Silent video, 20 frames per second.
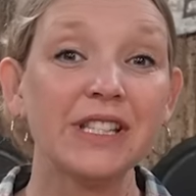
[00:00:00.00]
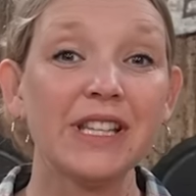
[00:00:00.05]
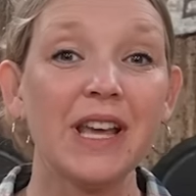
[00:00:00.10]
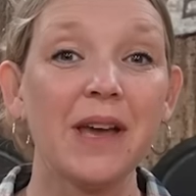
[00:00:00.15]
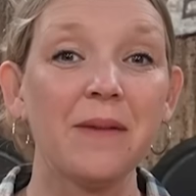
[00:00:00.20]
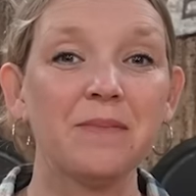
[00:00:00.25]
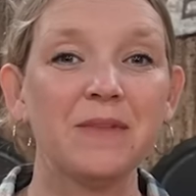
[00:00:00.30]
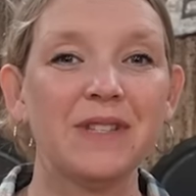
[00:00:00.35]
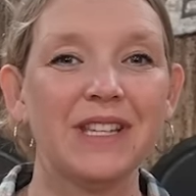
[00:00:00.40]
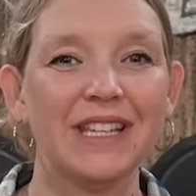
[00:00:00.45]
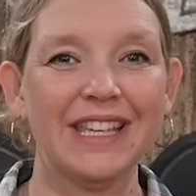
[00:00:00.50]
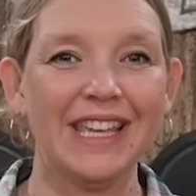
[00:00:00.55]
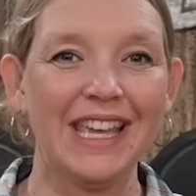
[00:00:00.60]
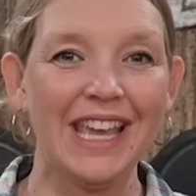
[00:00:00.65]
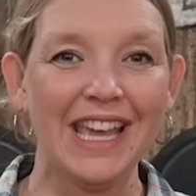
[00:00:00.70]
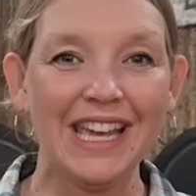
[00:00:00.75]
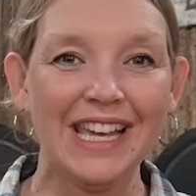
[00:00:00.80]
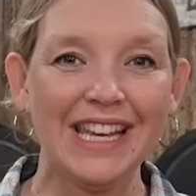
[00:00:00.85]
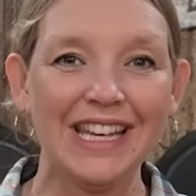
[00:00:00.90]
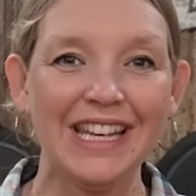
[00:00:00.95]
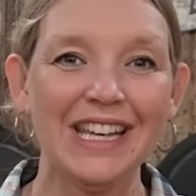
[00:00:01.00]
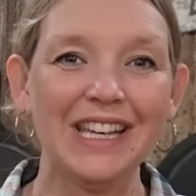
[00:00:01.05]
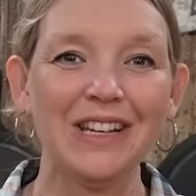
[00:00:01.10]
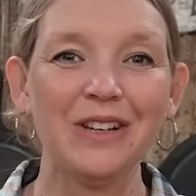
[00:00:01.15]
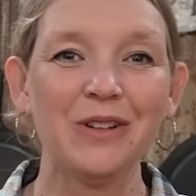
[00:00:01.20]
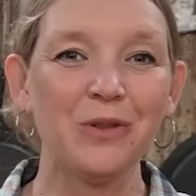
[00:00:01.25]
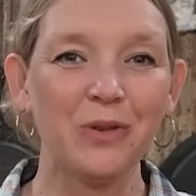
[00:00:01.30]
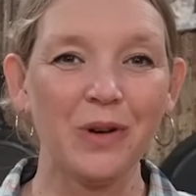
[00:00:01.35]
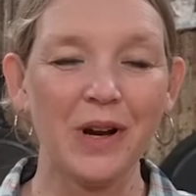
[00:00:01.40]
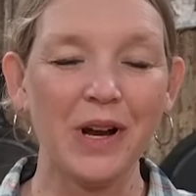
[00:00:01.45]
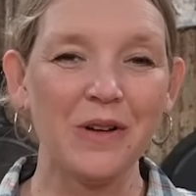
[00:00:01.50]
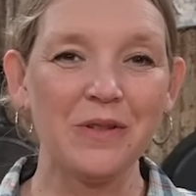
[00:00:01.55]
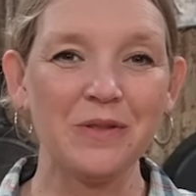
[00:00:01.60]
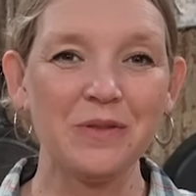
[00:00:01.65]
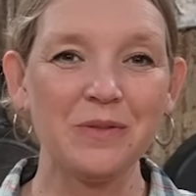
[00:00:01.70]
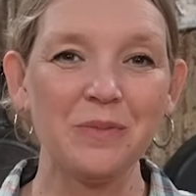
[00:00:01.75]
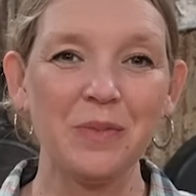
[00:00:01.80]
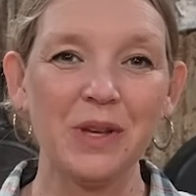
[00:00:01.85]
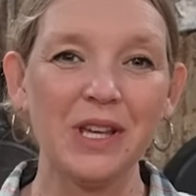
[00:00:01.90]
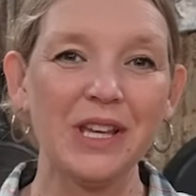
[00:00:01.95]
step to canning
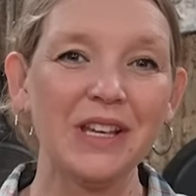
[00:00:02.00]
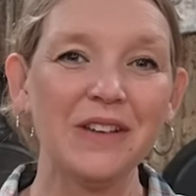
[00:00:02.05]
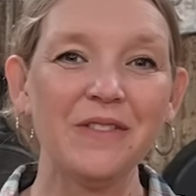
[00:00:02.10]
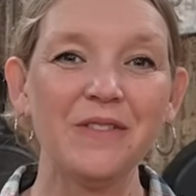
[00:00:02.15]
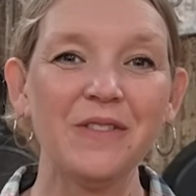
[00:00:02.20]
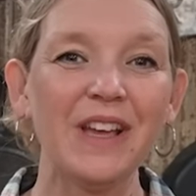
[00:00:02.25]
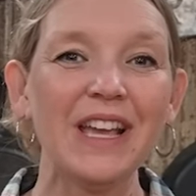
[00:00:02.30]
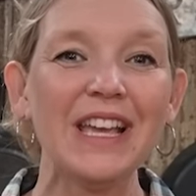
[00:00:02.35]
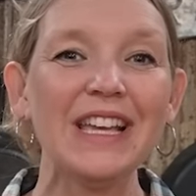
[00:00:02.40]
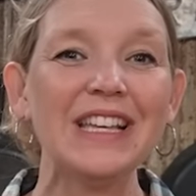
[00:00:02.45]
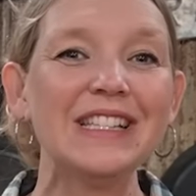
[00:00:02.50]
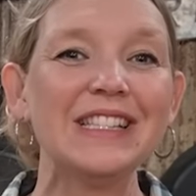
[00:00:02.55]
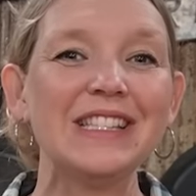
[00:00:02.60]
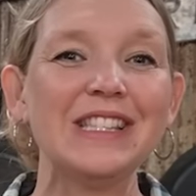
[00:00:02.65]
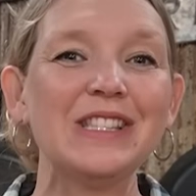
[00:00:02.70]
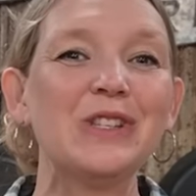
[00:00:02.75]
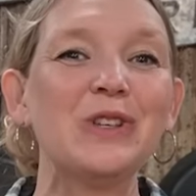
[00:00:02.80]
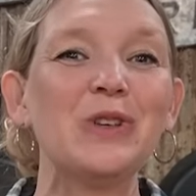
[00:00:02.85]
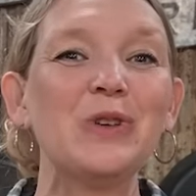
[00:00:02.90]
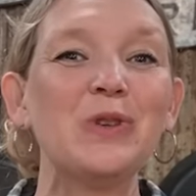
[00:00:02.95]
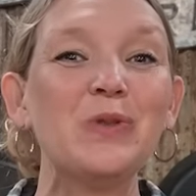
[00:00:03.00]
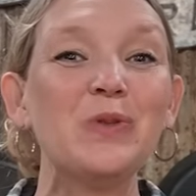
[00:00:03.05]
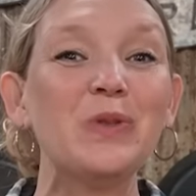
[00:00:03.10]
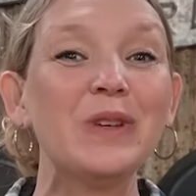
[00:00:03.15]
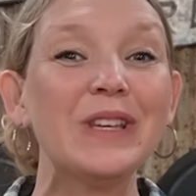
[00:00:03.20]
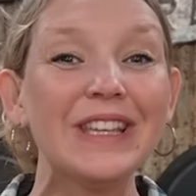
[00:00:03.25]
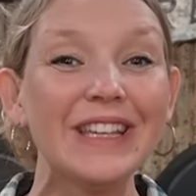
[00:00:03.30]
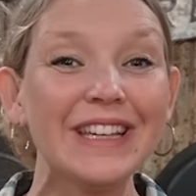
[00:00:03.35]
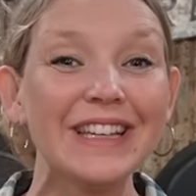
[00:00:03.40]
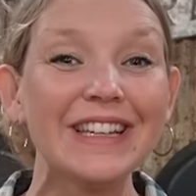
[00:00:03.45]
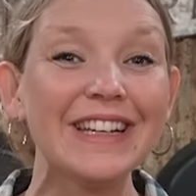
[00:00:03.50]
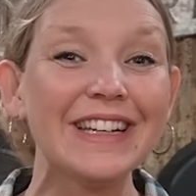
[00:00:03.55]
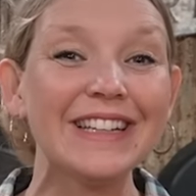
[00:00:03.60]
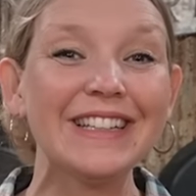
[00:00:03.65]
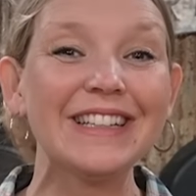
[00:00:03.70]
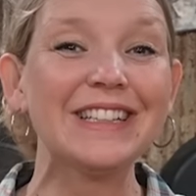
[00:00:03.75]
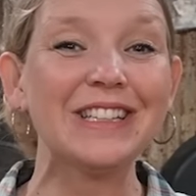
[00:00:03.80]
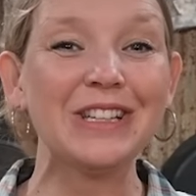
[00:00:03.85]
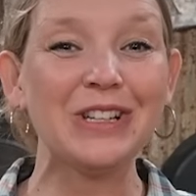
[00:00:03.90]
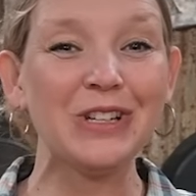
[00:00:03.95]
ground beef is to get
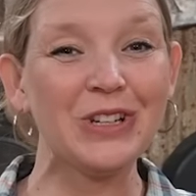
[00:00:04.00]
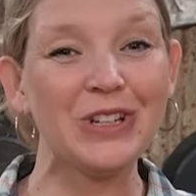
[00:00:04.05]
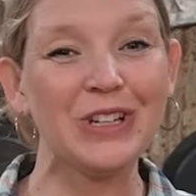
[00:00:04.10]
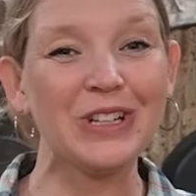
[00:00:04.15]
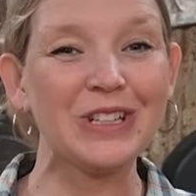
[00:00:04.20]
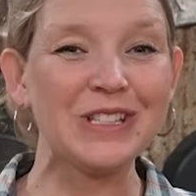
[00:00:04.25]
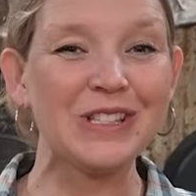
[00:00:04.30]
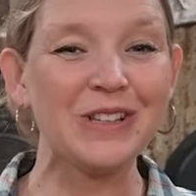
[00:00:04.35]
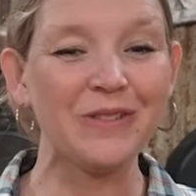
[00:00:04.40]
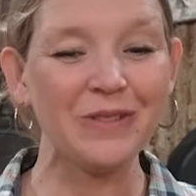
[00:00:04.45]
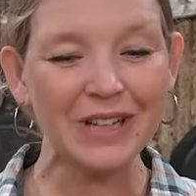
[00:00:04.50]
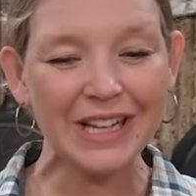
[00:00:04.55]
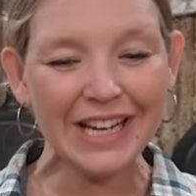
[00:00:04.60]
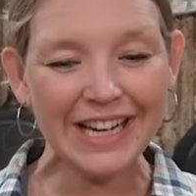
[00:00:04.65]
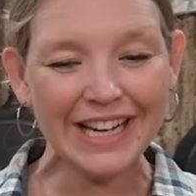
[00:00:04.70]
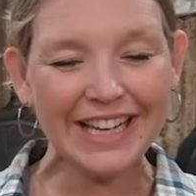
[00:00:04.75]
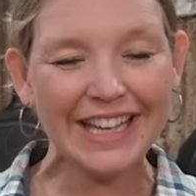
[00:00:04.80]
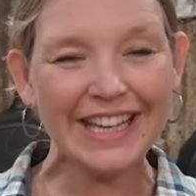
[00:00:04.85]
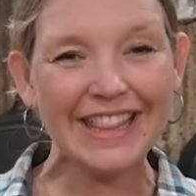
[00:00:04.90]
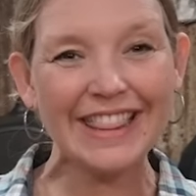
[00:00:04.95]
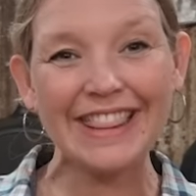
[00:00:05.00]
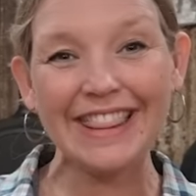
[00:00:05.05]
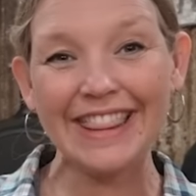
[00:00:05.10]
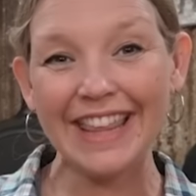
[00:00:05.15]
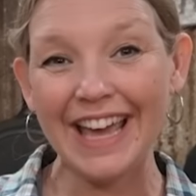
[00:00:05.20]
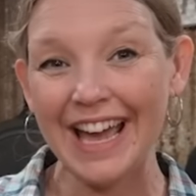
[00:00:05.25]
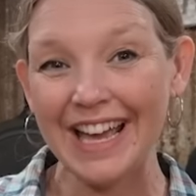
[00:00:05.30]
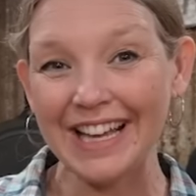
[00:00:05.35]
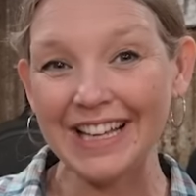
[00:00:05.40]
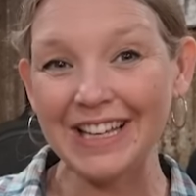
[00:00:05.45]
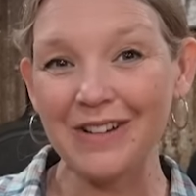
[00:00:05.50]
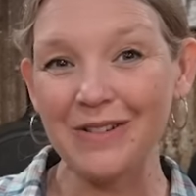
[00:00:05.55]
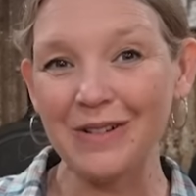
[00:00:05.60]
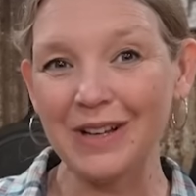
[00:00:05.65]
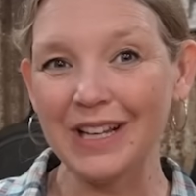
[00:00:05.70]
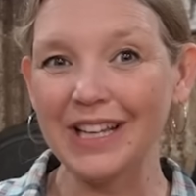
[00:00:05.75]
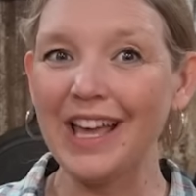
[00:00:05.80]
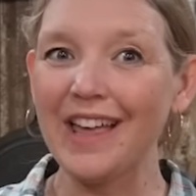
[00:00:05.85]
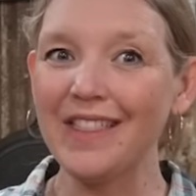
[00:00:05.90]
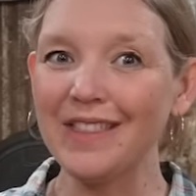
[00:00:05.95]
it cooked. So we're gonna get that
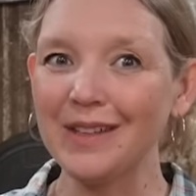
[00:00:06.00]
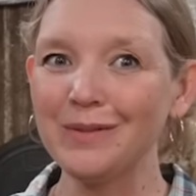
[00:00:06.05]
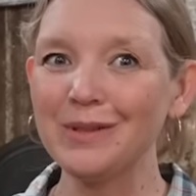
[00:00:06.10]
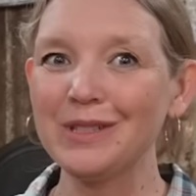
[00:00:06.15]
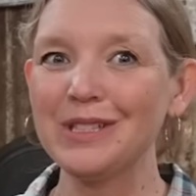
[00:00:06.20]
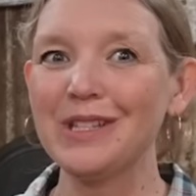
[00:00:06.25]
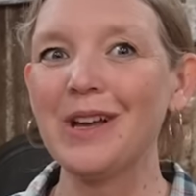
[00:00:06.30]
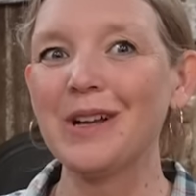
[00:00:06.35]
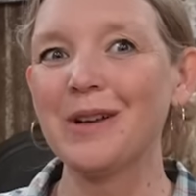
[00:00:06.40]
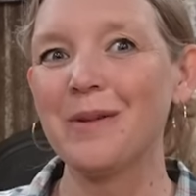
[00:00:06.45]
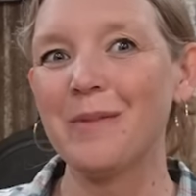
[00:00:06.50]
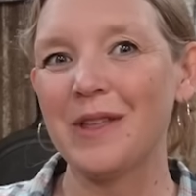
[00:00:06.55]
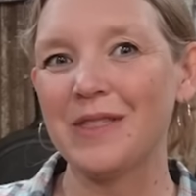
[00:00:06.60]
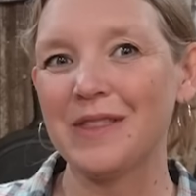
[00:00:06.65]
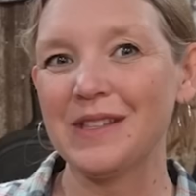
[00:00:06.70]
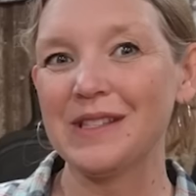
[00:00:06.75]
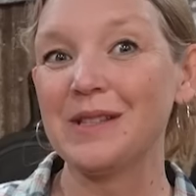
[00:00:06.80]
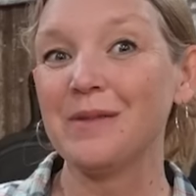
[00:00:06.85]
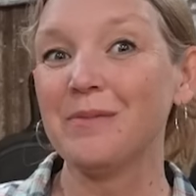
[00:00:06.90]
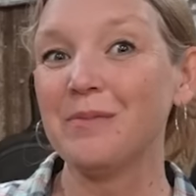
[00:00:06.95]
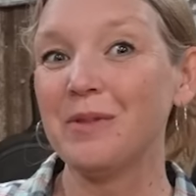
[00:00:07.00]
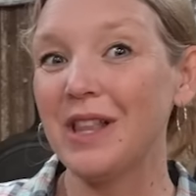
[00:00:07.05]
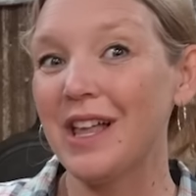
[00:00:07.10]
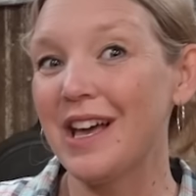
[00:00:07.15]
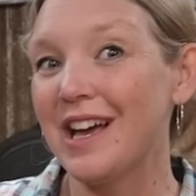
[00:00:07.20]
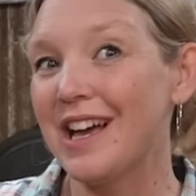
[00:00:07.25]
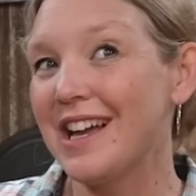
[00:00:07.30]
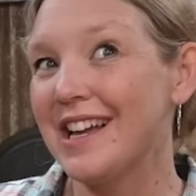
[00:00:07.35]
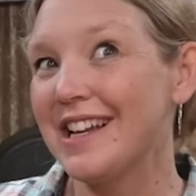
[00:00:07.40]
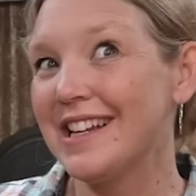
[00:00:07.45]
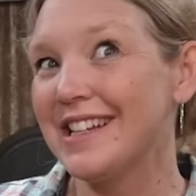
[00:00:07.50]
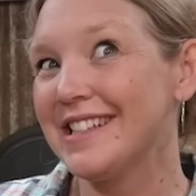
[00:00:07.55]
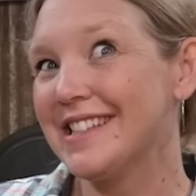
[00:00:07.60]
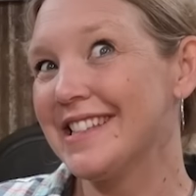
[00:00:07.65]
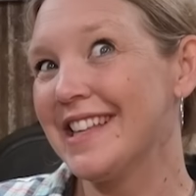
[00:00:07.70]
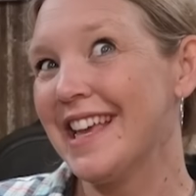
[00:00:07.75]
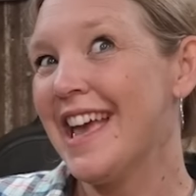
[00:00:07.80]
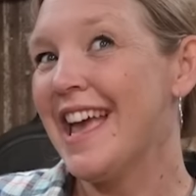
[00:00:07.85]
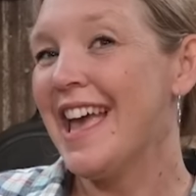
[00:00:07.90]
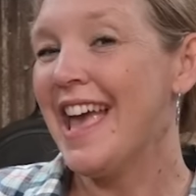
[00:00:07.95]
going, and then we'll talk about the
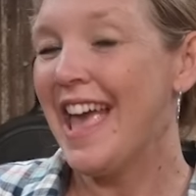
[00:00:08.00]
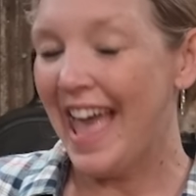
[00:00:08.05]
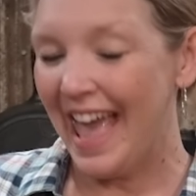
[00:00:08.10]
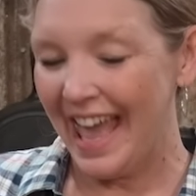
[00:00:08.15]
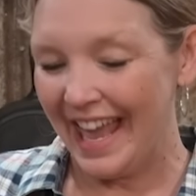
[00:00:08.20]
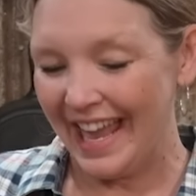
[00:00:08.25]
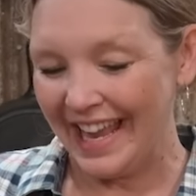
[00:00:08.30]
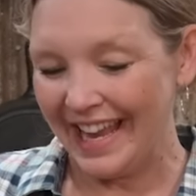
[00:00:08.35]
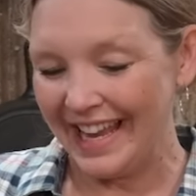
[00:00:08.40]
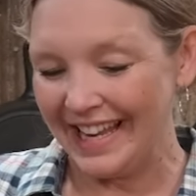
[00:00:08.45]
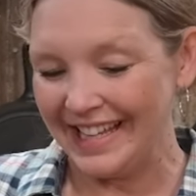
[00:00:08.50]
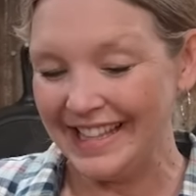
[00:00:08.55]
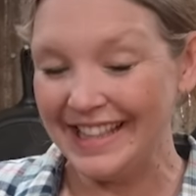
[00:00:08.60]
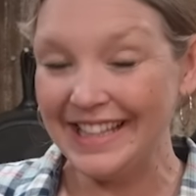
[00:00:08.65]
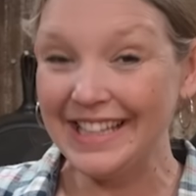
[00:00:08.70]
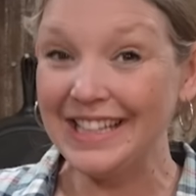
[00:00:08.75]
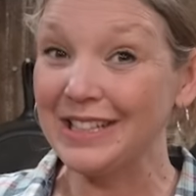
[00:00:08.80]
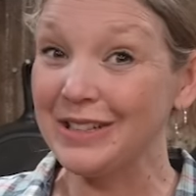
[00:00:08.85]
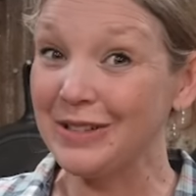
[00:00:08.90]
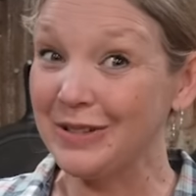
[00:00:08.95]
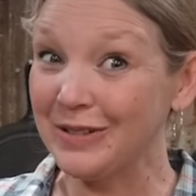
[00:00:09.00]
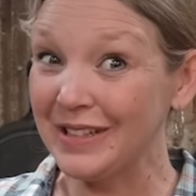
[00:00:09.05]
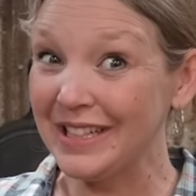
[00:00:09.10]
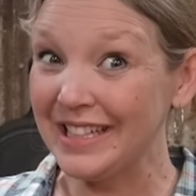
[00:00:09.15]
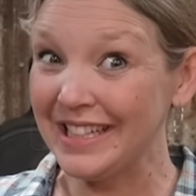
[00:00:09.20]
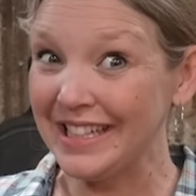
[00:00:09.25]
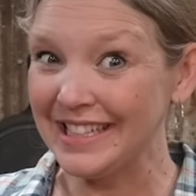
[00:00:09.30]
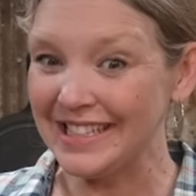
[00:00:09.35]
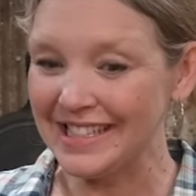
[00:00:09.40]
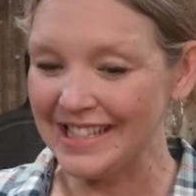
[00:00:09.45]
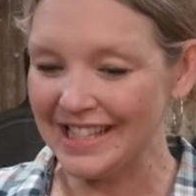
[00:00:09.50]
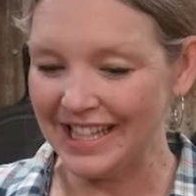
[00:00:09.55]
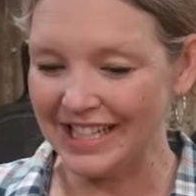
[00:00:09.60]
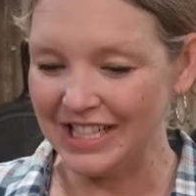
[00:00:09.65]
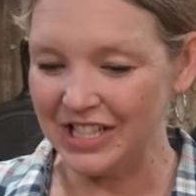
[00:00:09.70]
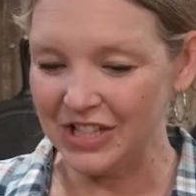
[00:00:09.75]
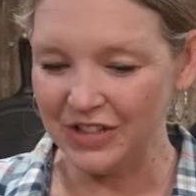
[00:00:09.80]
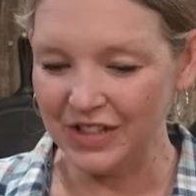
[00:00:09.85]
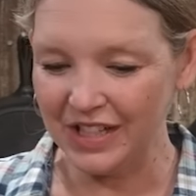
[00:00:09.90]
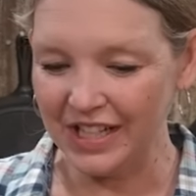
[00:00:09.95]
supplies and the ingredients that you